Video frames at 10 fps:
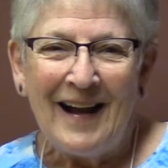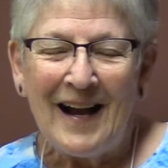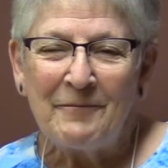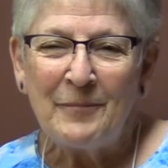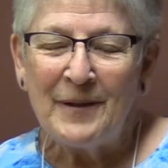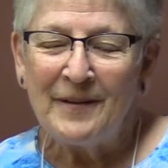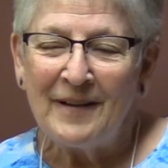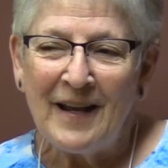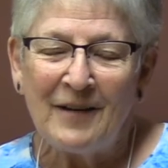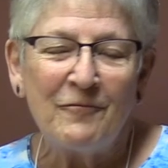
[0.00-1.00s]
I've been
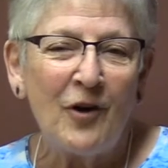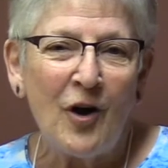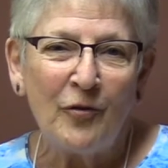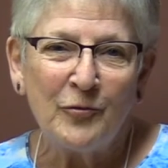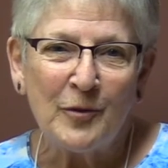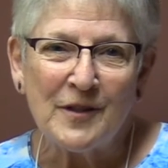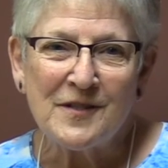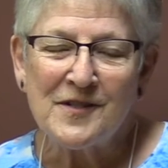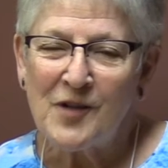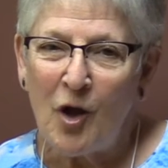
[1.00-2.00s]
involved with
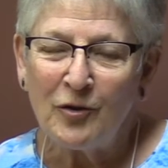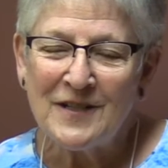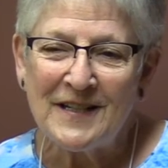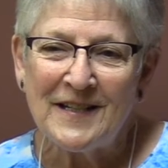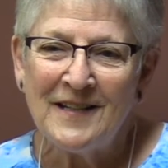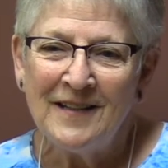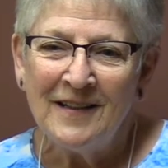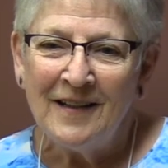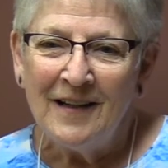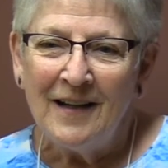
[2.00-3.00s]
Salty
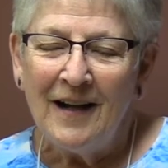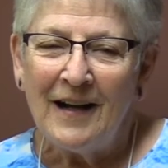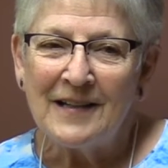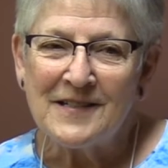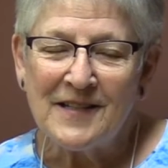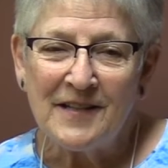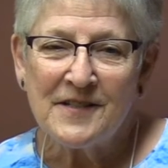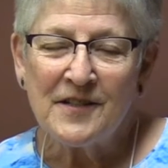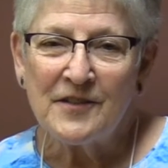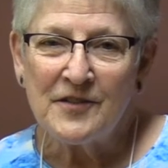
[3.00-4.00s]
uh,
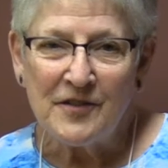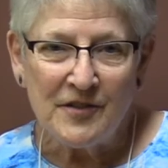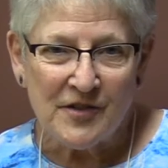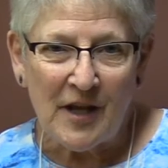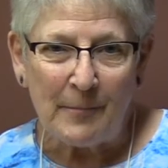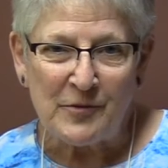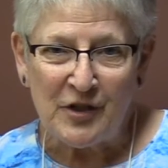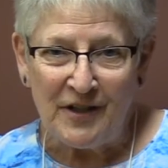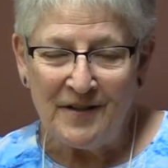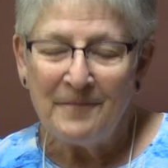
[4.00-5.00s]
since its
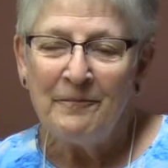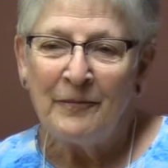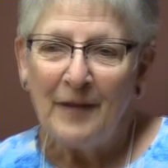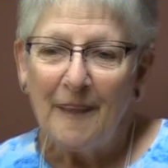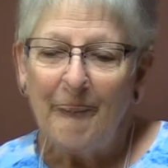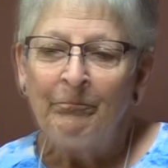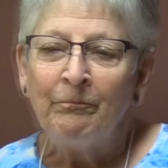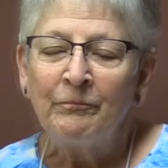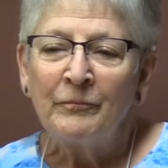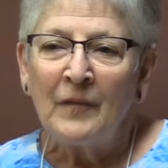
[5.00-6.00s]
inception.
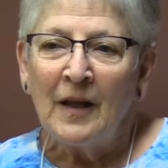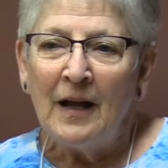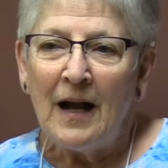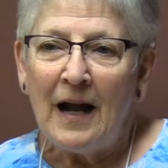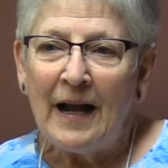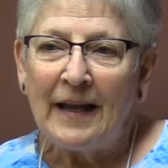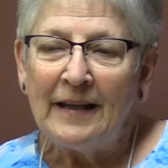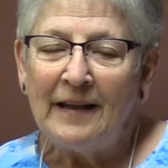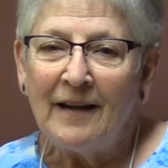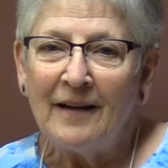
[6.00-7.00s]

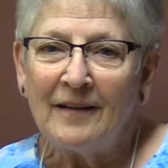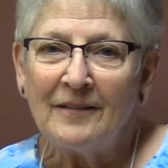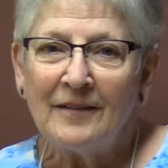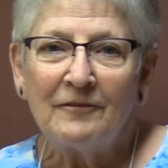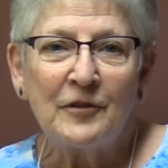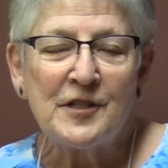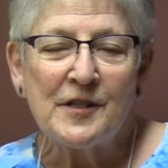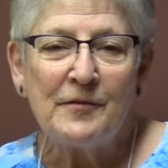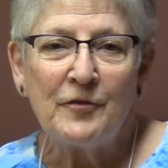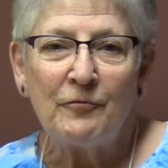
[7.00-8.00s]
I uh,
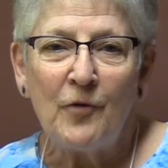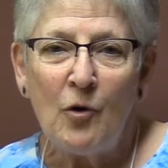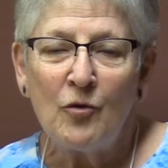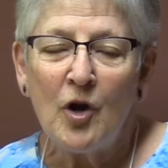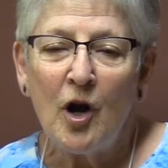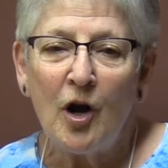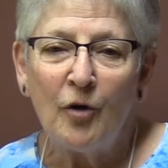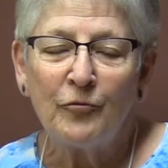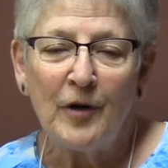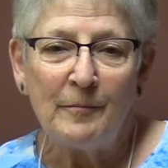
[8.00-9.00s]
received a phone call
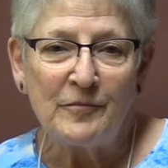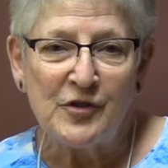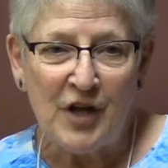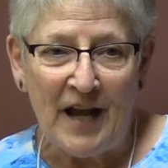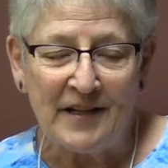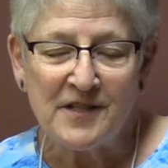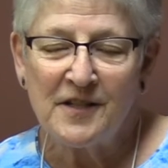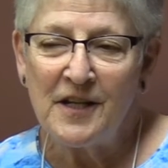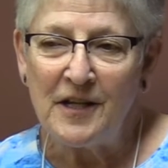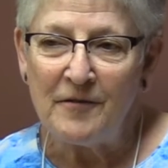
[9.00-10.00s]
from Janice
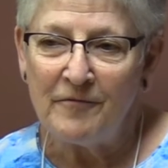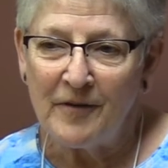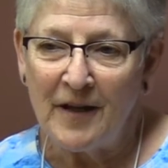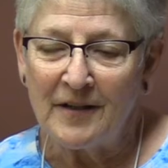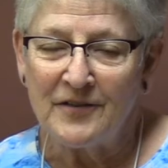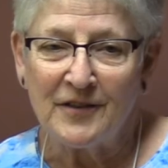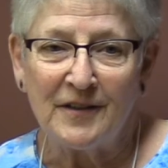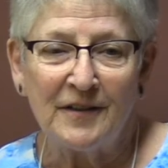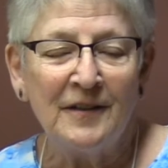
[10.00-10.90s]
Keefe at uh,